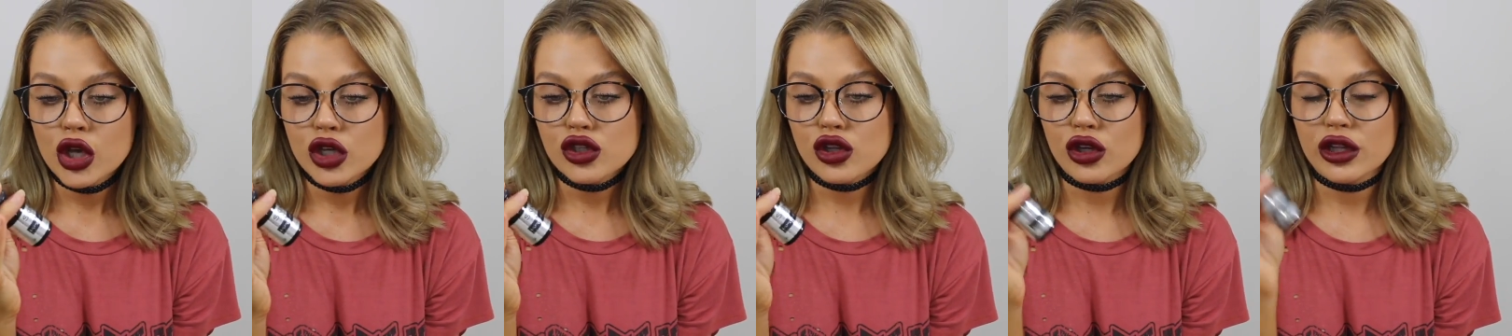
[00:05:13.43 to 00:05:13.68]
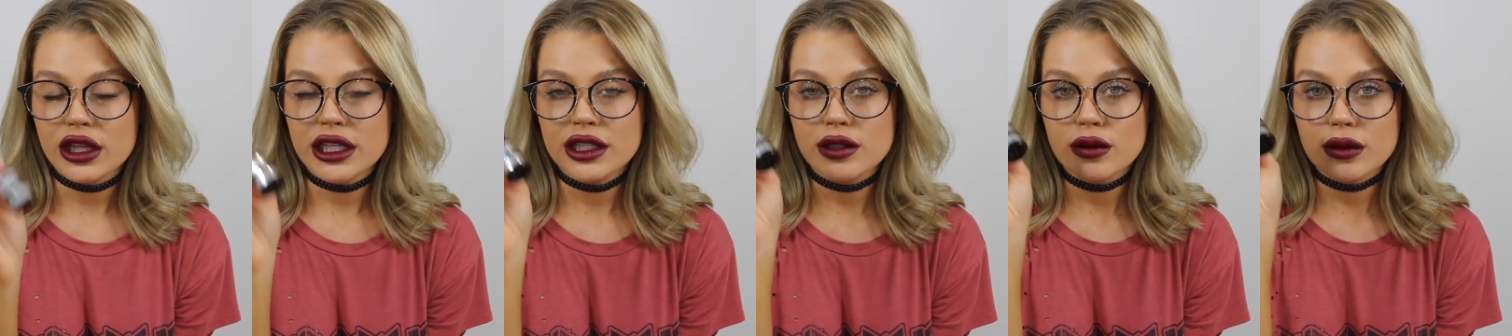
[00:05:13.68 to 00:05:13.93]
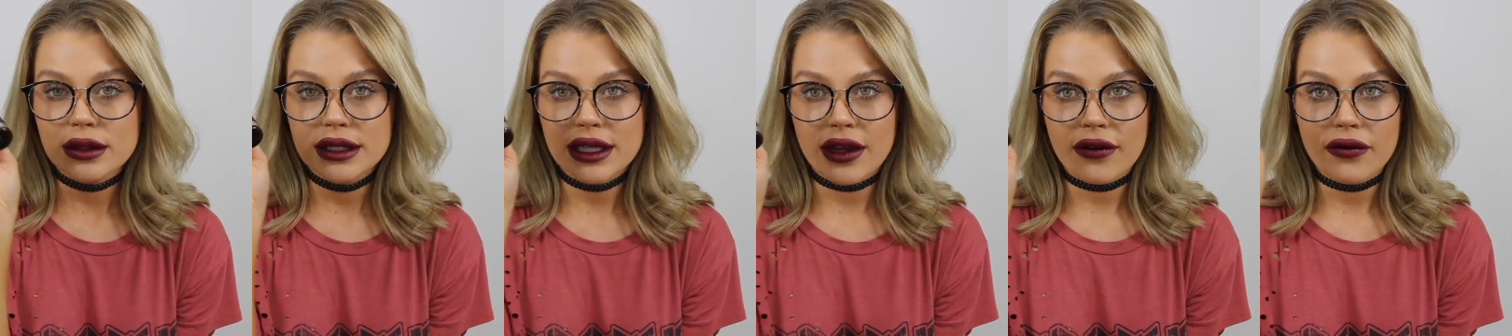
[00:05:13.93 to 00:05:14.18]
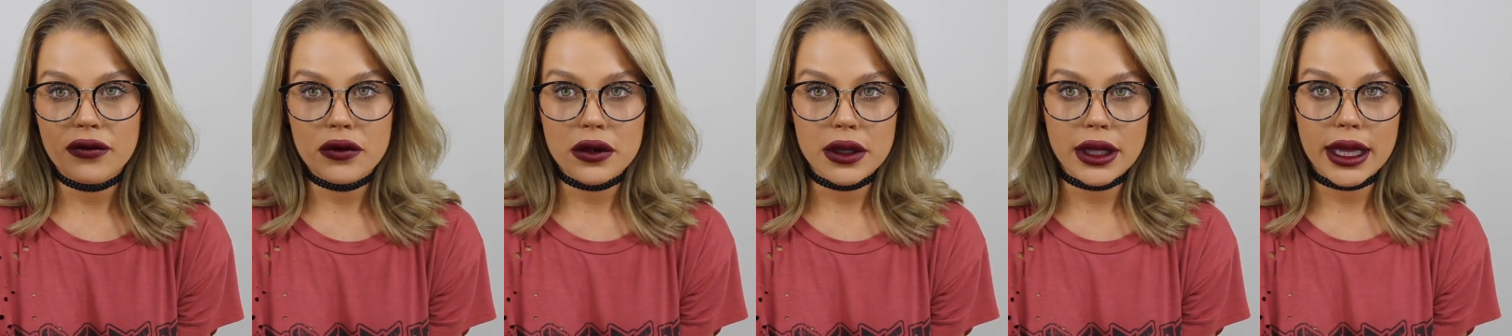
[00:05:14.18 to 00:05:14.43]
So this will
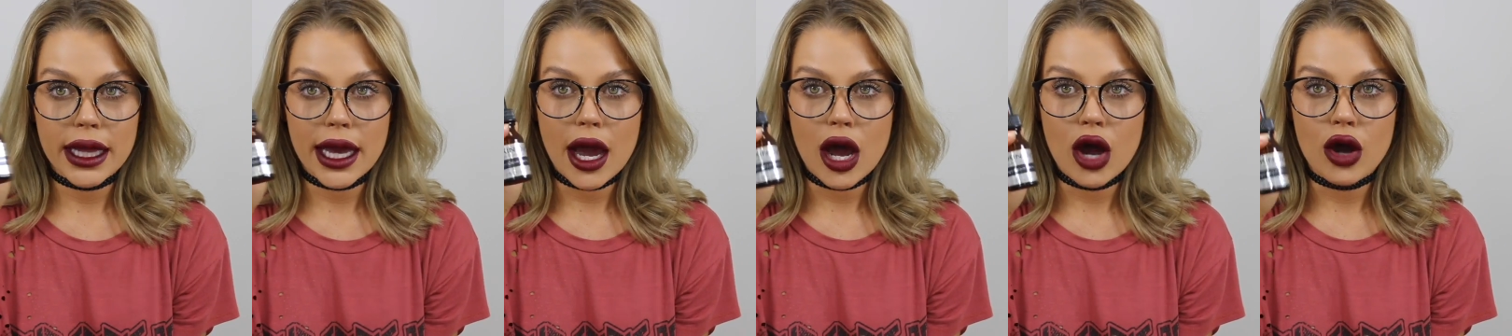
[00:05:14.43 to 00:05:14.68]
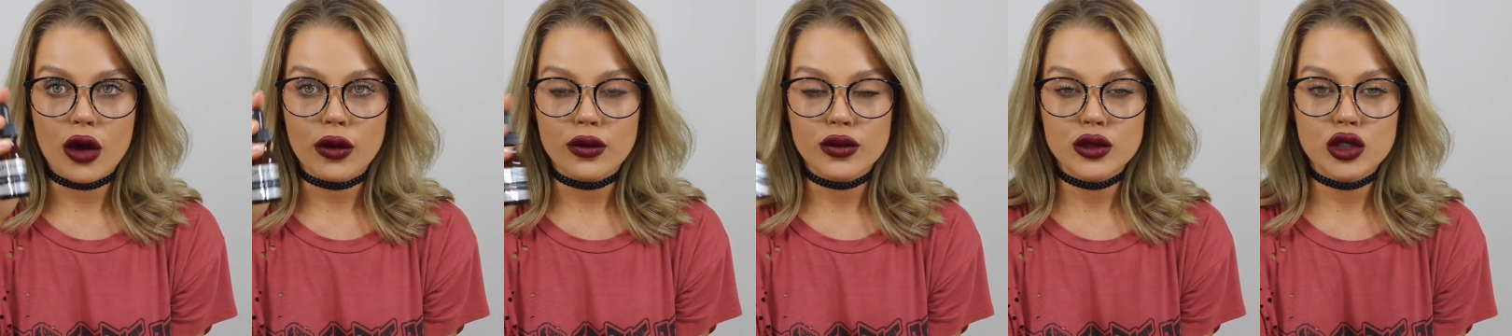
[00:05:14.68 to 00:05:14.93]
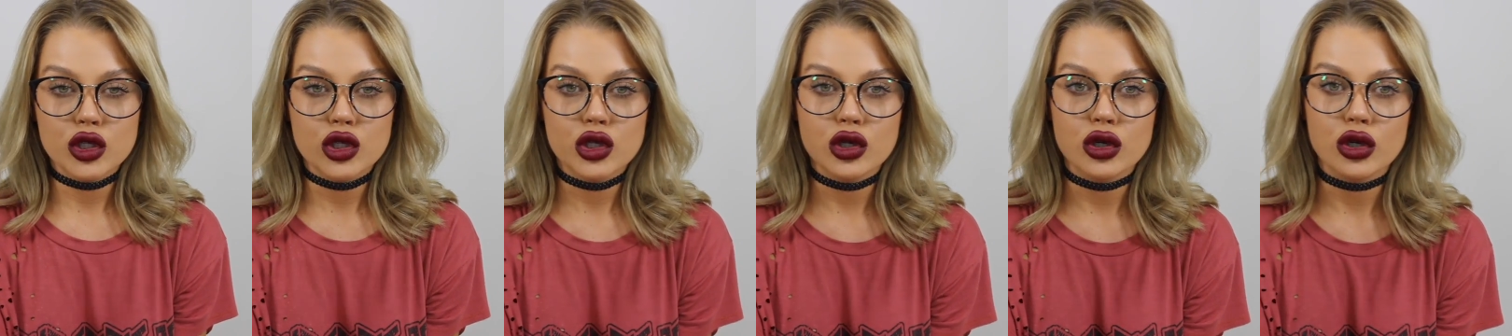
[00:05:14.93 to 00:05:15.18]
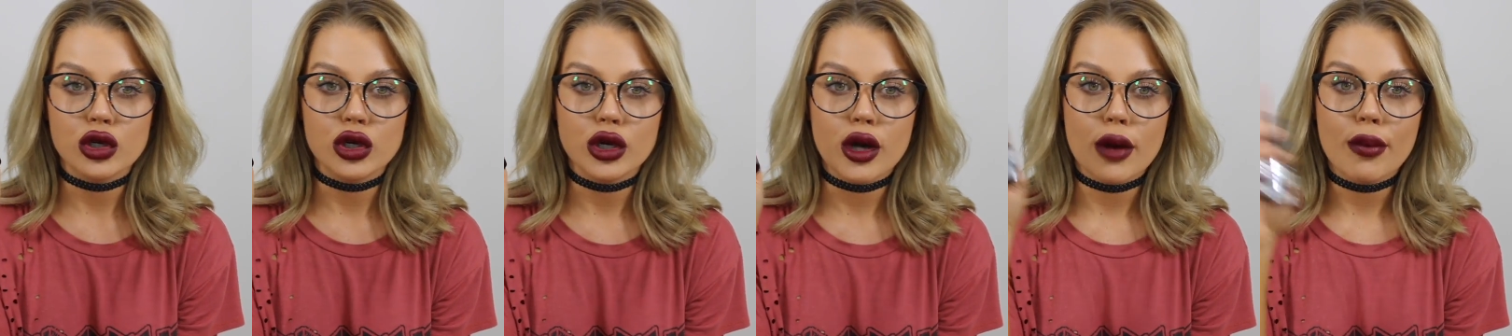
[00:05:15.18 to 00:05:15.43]
definitely help
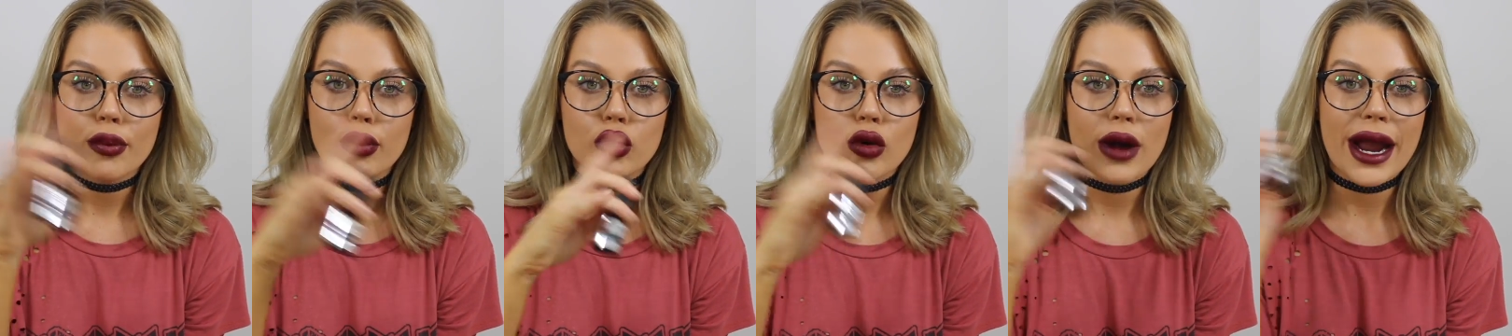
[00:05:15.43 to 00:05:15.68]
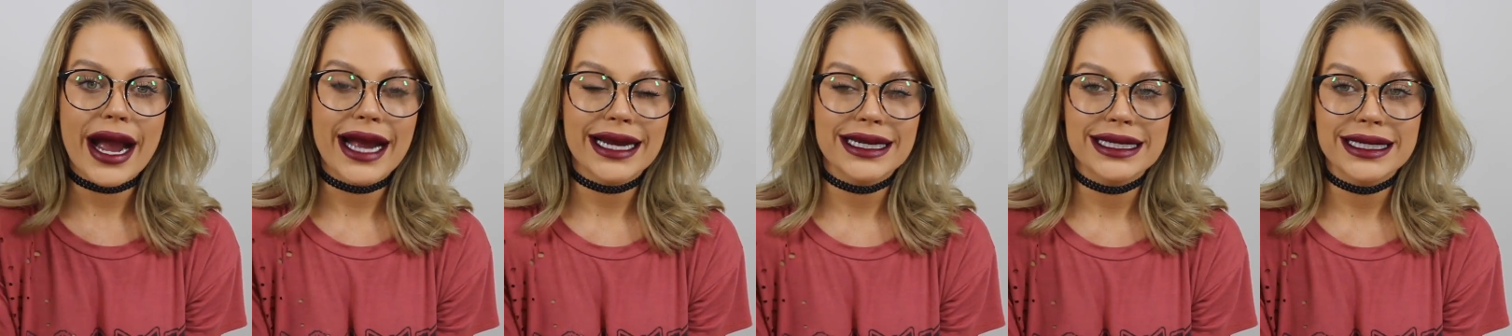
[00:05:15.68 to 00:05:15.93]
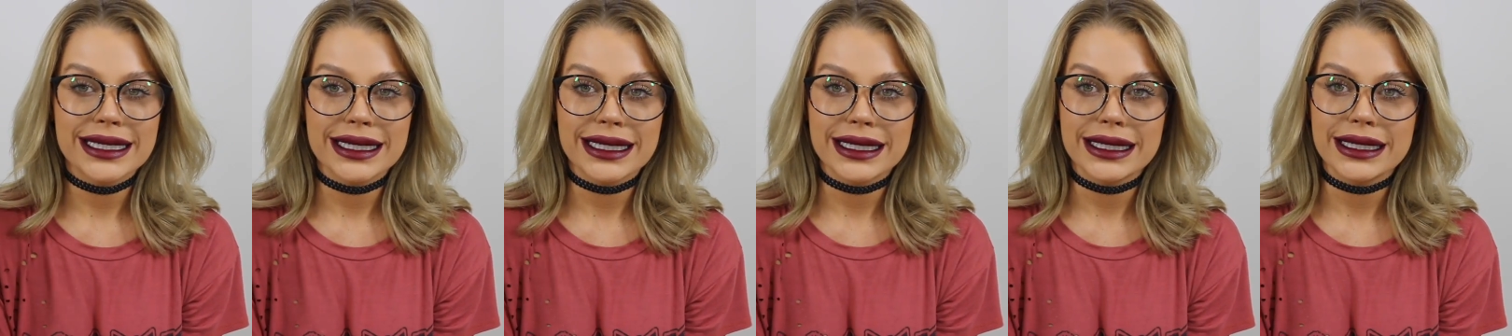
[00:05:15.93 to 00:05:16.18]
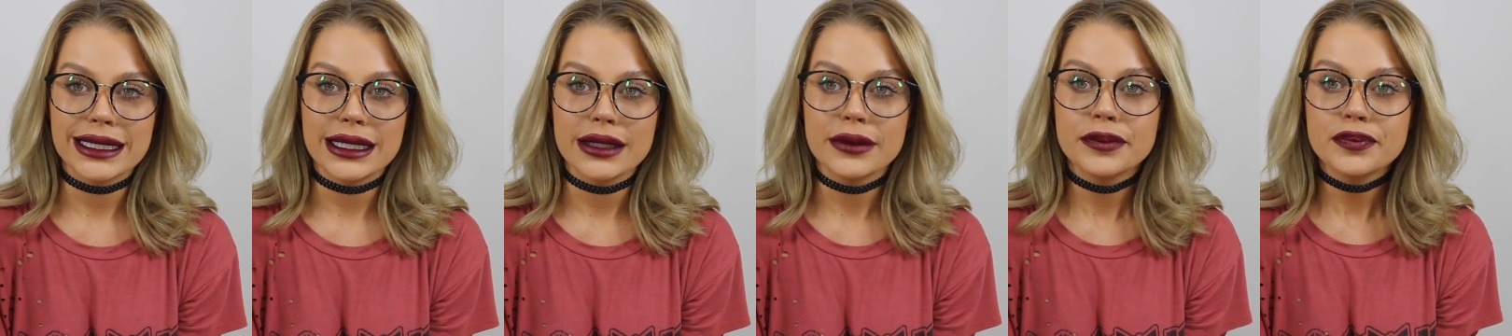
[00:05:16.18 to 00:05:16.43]
to
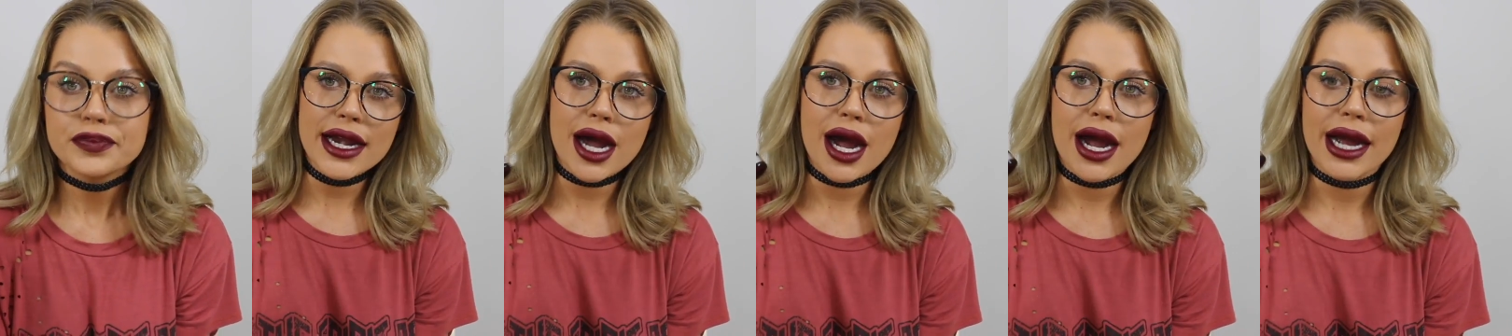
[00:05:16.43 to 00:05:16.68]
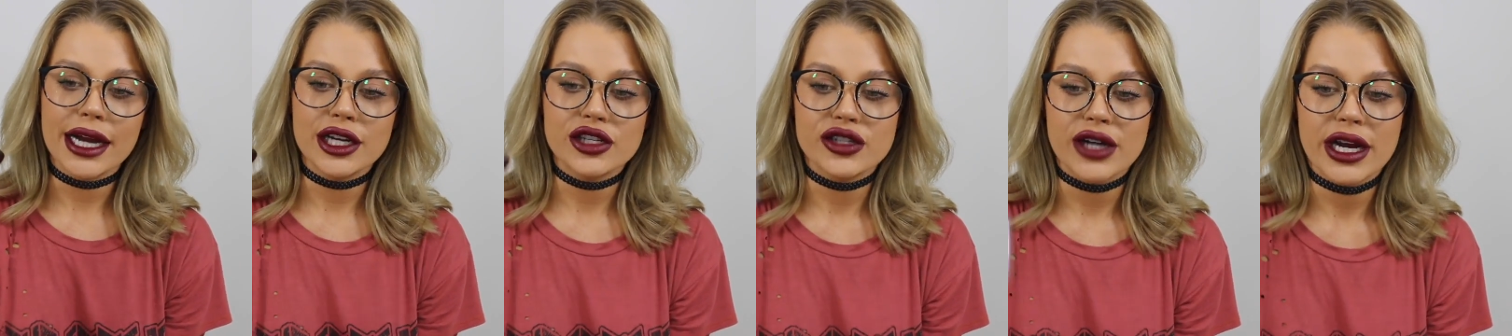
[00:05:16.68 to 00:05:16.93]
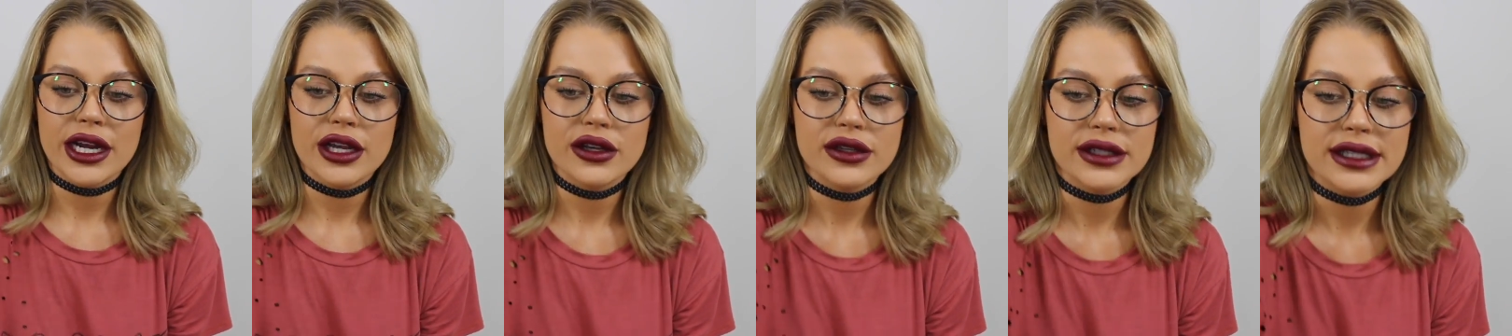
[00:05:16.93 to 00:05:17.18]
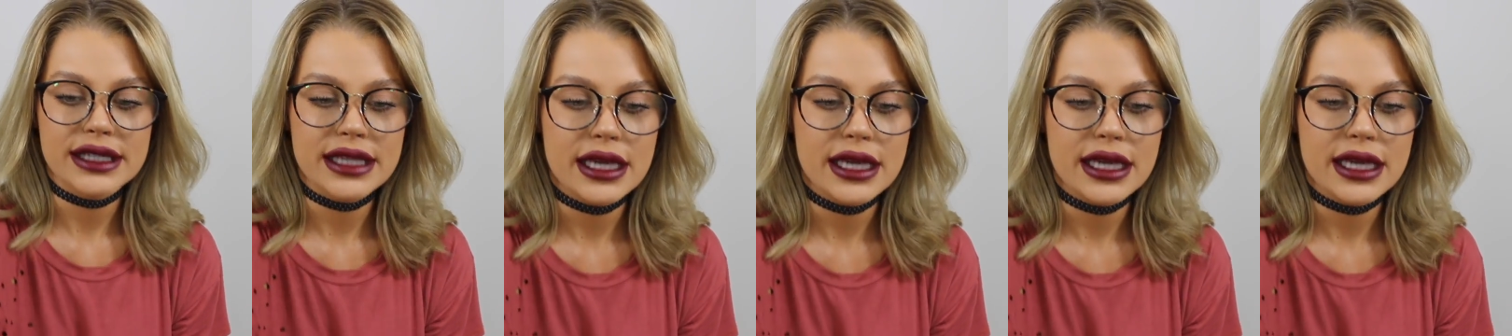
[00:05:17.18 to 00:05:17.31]
brighten and hydrate your